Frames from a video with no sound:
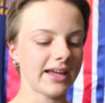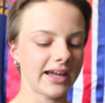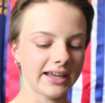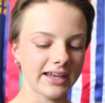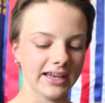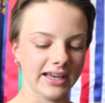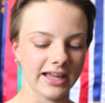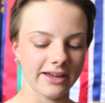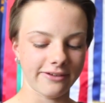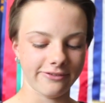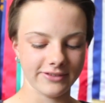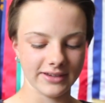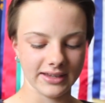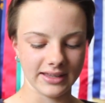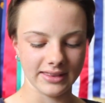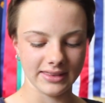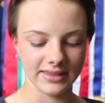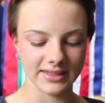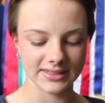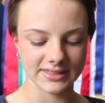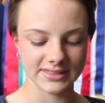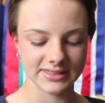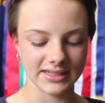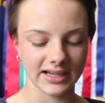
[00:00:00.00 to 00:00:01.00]
had left in
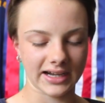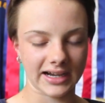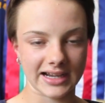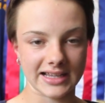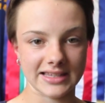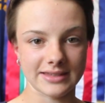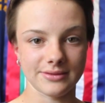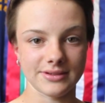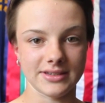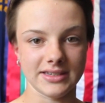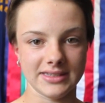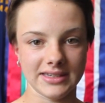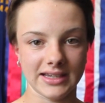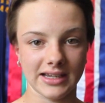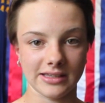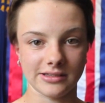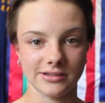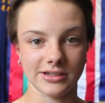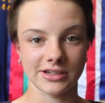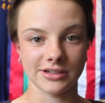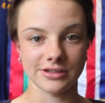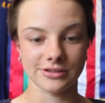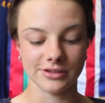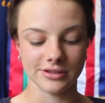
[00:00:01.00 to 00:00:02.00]
this size, which is
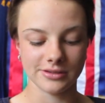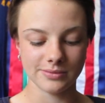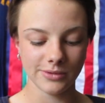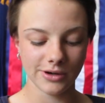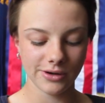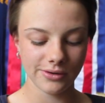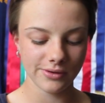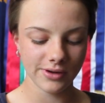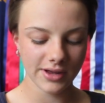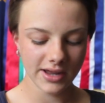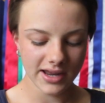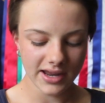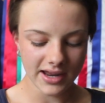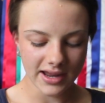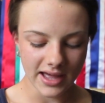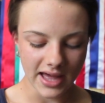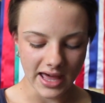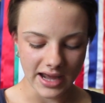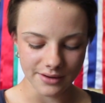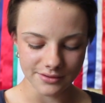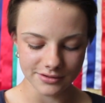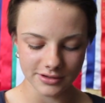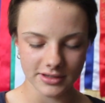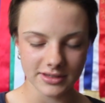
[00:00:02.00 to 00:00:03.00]
extra extra small,
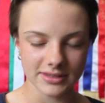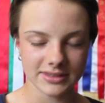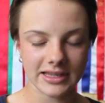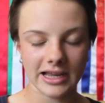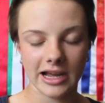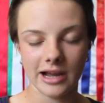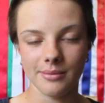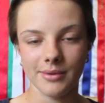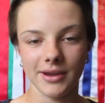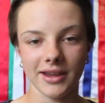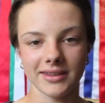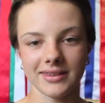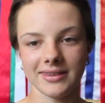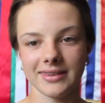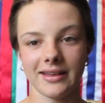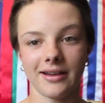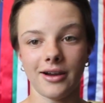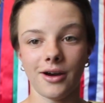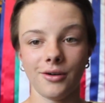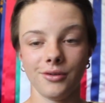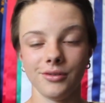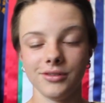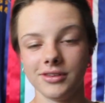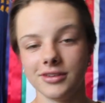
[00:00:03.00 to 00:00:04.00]
and it was on sale because it's
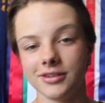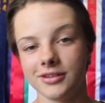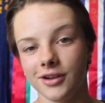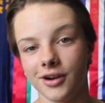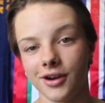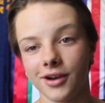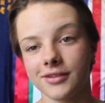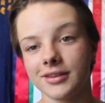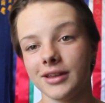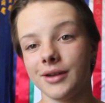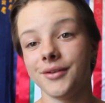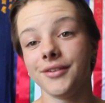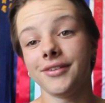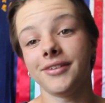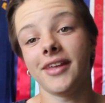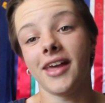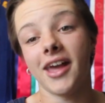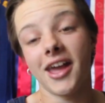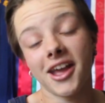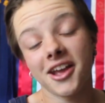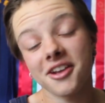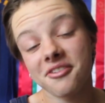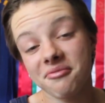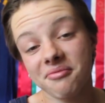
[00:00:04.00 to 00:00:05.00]
like old stock, so I was
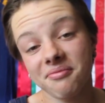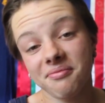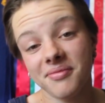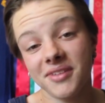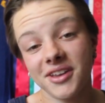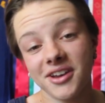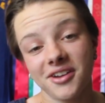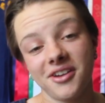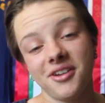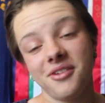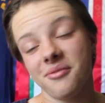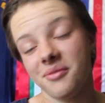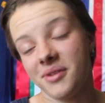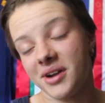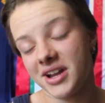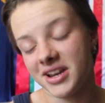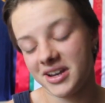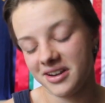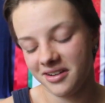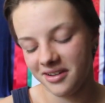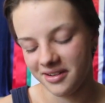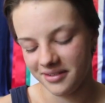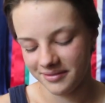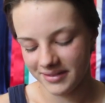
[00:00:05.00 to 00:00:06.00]
like, you know, why
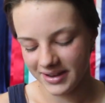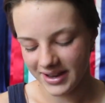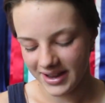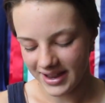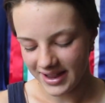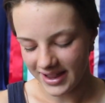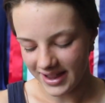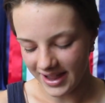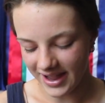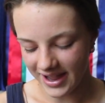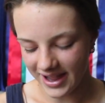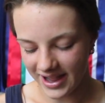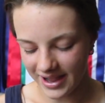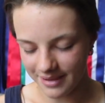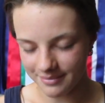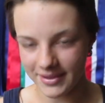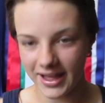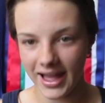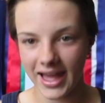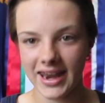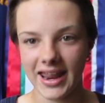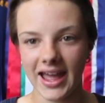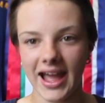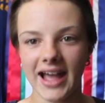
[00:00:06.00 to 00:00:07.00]
not? Um,
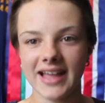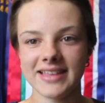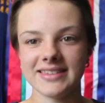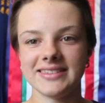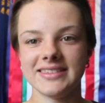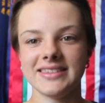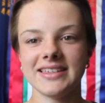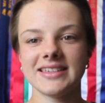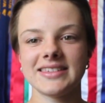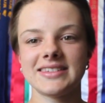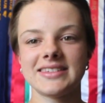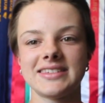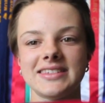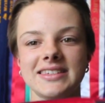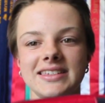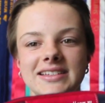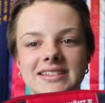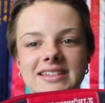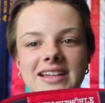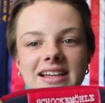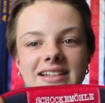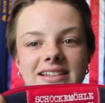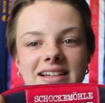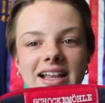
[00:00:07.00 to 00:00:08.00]
and it has this
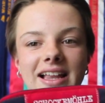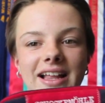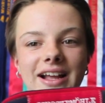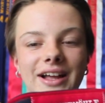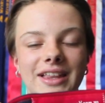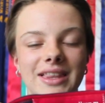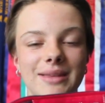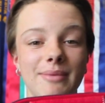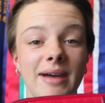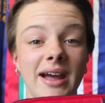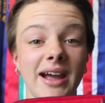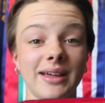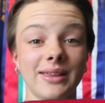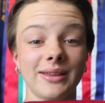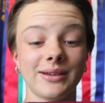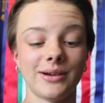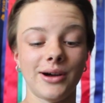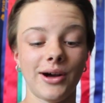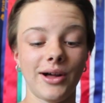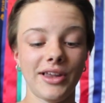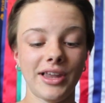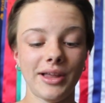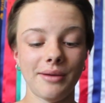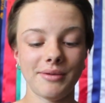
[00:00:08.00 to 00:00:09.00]
detailing on the back of the
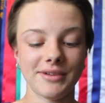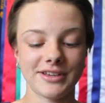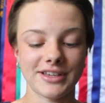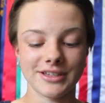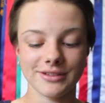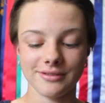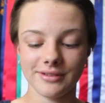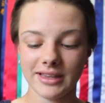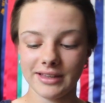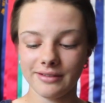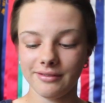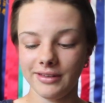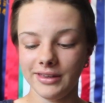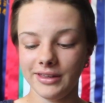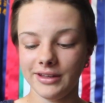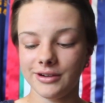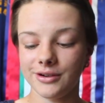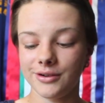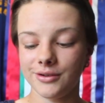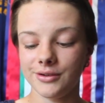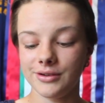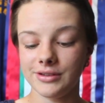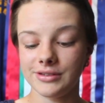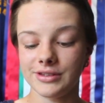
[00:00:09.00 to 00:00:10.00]
collar, which is really, really
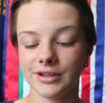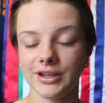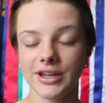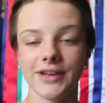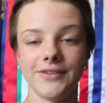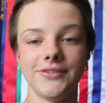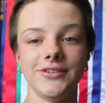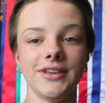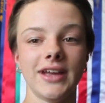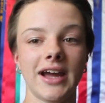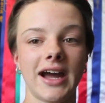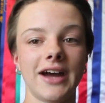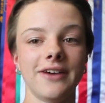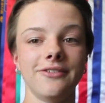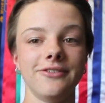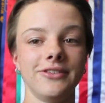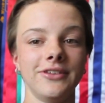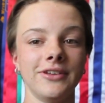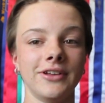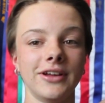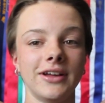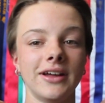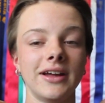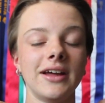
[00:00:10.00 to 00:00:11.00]
cool. So if you
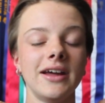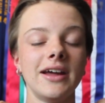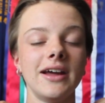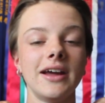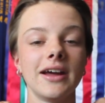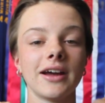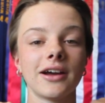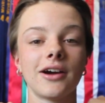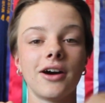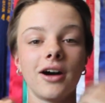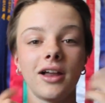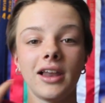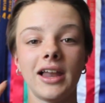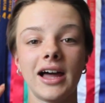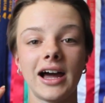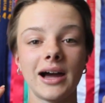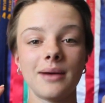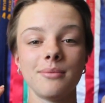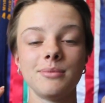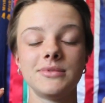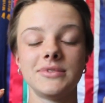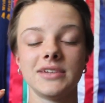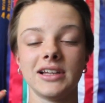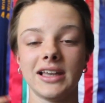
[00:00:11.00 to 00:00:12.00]
have the collar
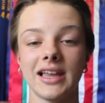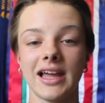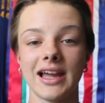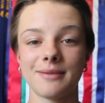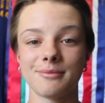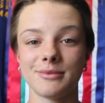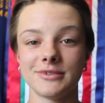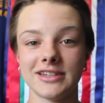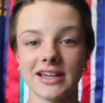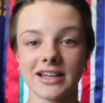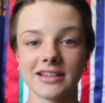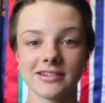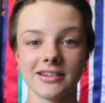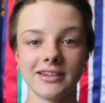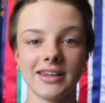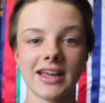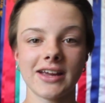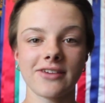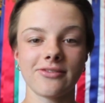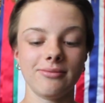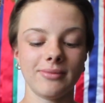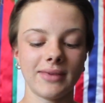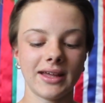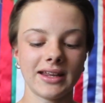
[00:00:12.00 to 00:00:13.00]
up to like protect your
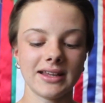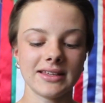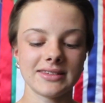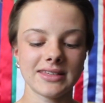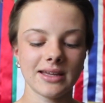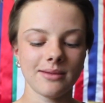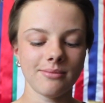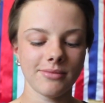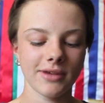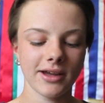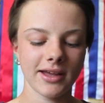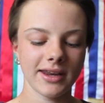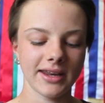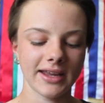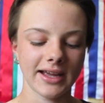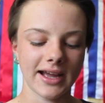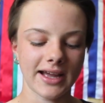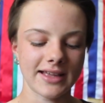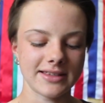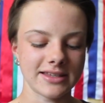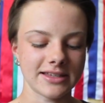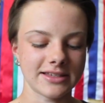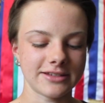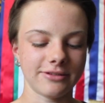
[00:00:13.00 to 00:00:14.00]
neck from getting sunburnt, it
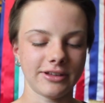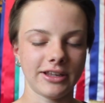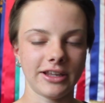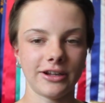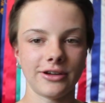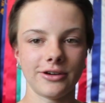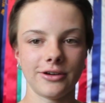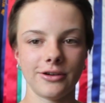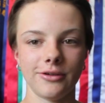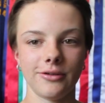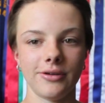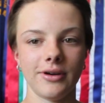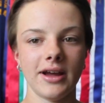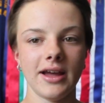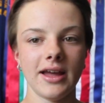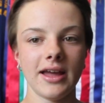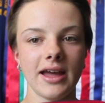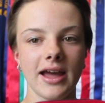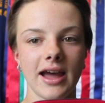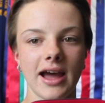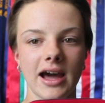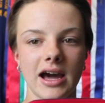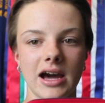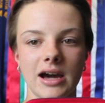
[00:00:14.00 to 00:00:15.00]
has this really cool
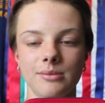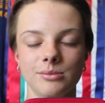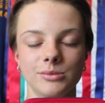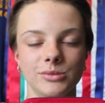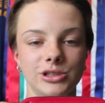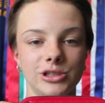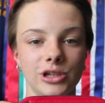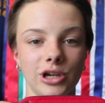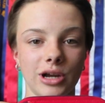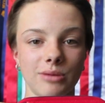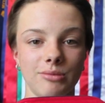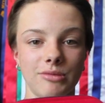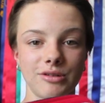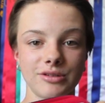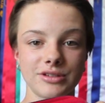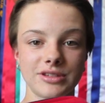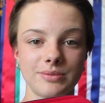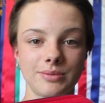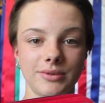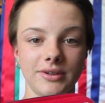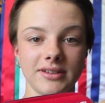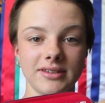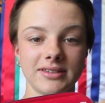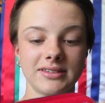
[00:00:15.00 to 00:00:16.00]
um, Schockemohle
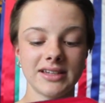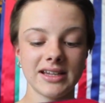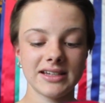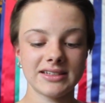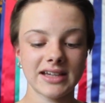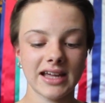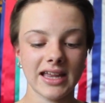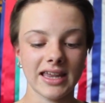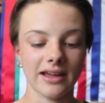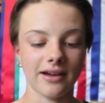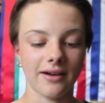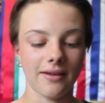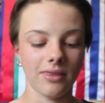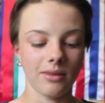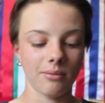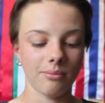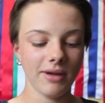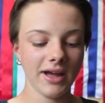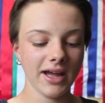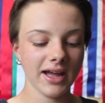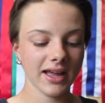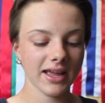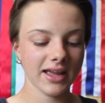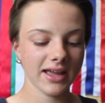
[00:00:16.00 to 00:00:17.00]
sports detailing on the
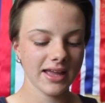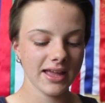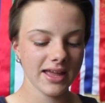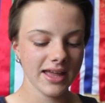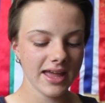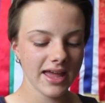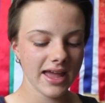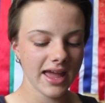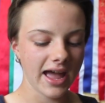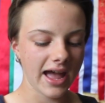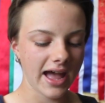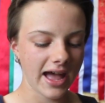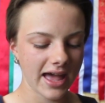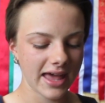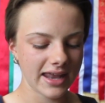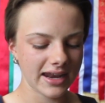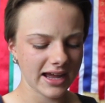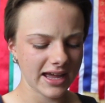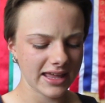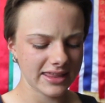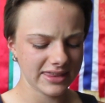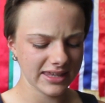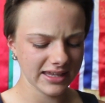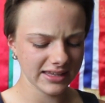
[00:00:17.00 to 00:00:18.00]
back. And
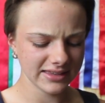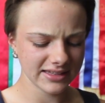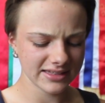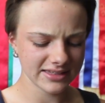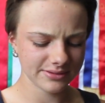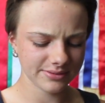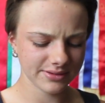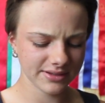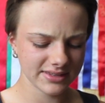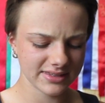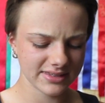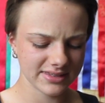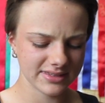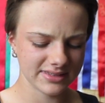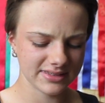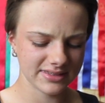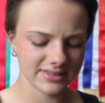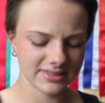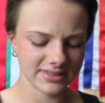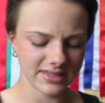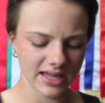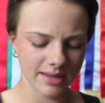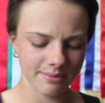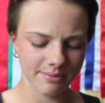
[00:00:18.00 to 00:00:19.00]
I think this
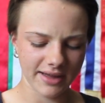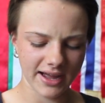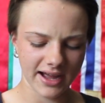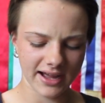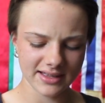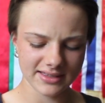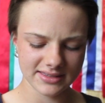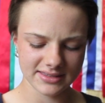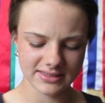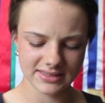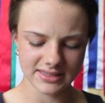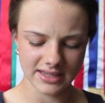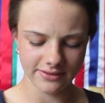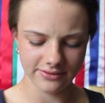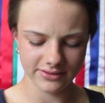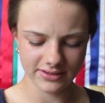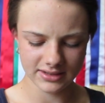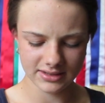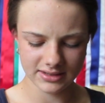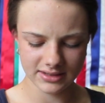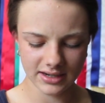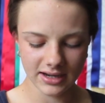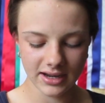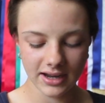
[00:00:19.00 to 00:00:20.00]
was about
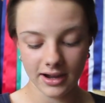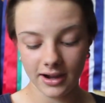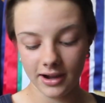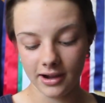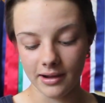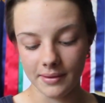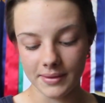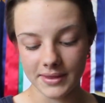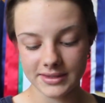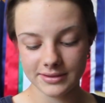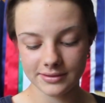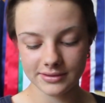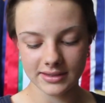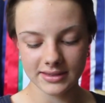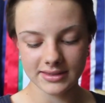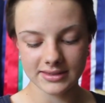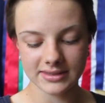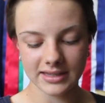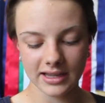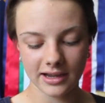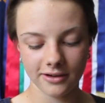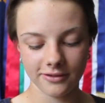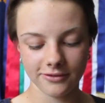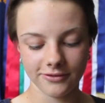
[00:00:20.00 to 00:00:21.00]
seven oh this was on
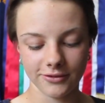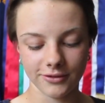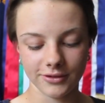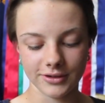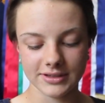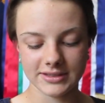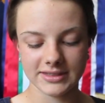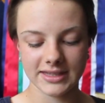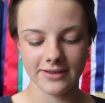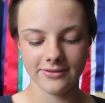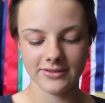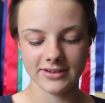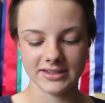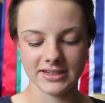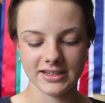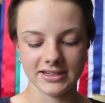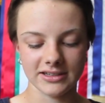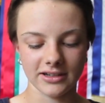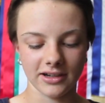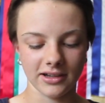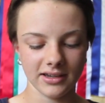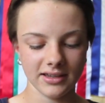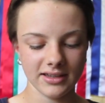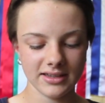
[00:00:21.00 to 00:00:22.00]
sale for seventy
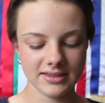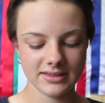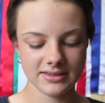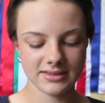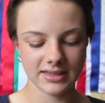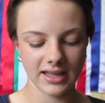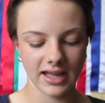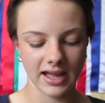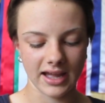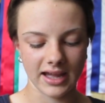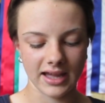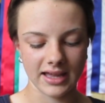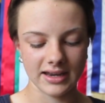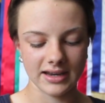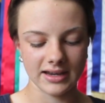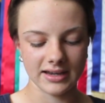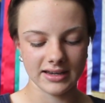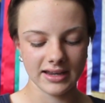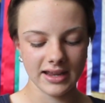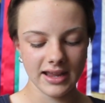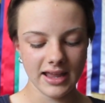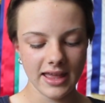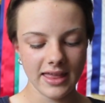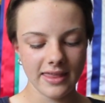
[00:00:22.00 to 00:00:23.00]
dollars,
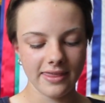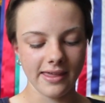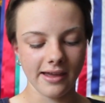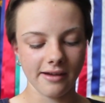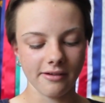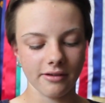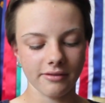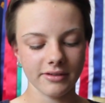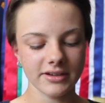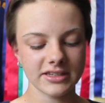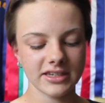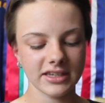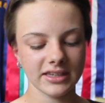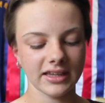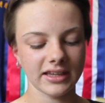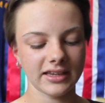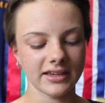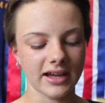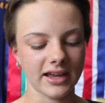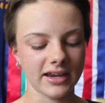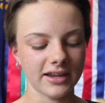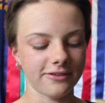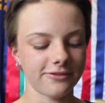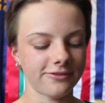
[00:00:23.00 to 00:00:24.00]
and they were originally
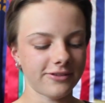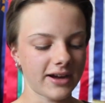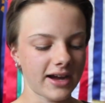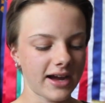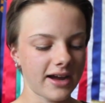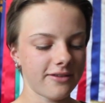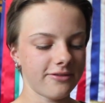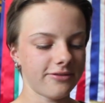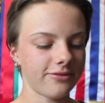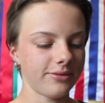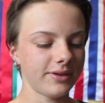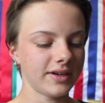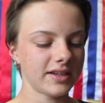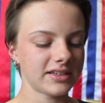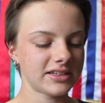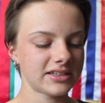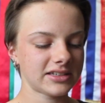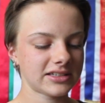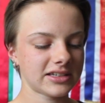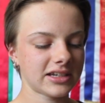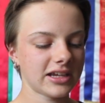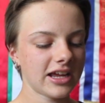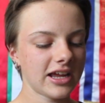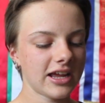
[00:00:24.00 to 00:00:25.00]
ninety-five dollars,
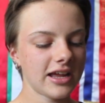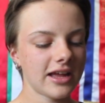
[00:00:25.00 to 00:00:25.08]
which